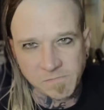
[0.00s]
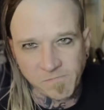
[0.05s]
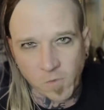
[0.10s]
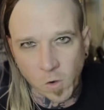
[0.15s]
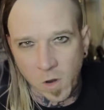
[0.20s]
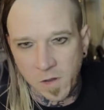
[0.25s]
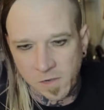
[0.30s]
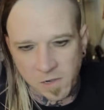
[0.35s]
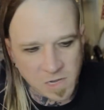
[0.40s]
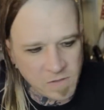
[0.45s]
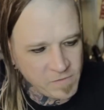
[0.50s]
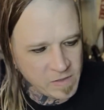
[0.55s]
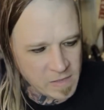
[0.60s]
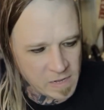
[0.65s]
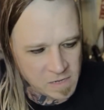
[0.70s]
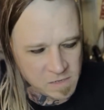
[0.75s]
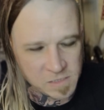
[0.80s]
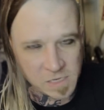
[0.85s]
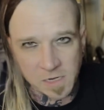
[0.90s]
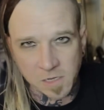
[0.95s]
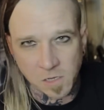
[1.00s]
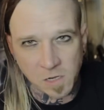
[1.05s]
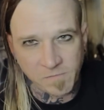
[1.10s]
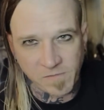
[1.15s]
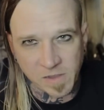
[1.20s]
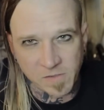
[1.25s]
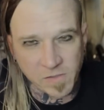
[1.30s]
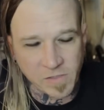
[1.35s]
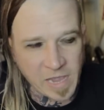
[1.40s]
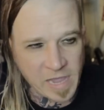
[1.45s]
400 even, is that good if I
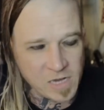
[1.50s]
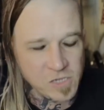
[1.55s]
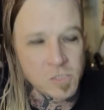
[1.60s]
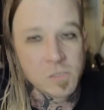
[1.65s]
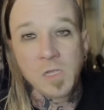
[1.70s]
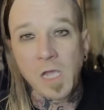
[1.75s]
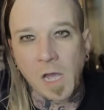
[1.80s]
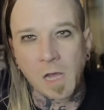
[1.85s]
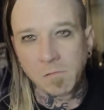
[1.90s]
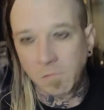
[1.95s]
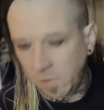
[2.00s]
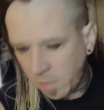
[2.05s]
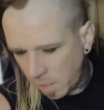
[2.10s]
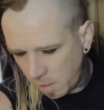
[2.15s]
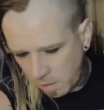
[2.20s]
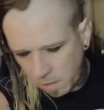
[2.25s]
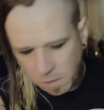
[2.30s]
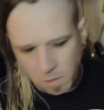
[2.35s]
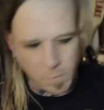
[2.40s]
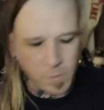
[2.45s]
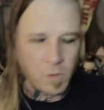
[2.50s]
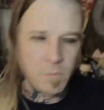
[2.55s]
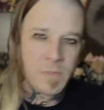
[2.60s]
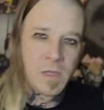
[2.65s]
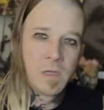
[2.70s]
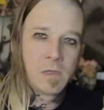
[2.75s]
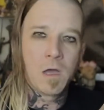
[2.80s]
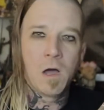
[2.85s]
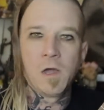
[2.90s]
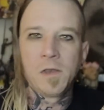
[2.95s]
could cash? Yeah, okay, here you go, boom,
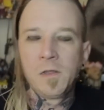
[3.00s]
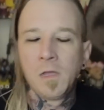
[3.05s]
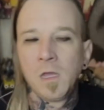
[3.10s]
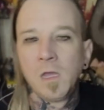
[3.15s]
gone.